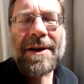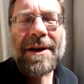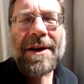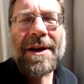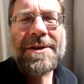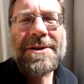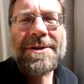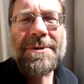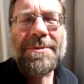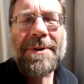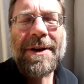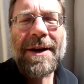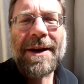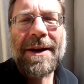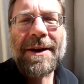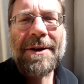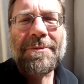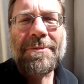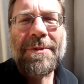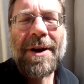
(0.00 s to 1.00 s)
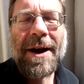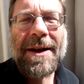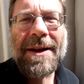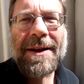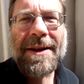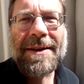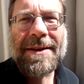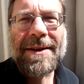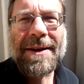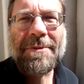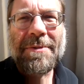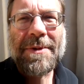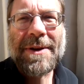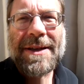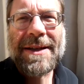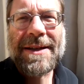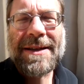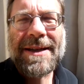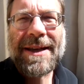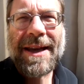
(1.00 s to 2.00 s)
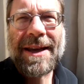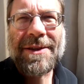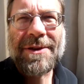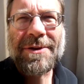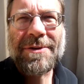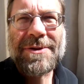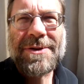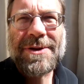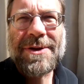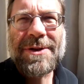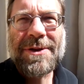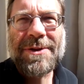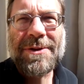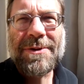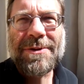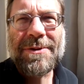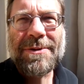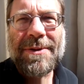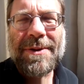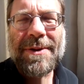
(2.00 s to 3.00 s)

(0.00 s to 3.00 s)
lots of reading and writing that we did together too,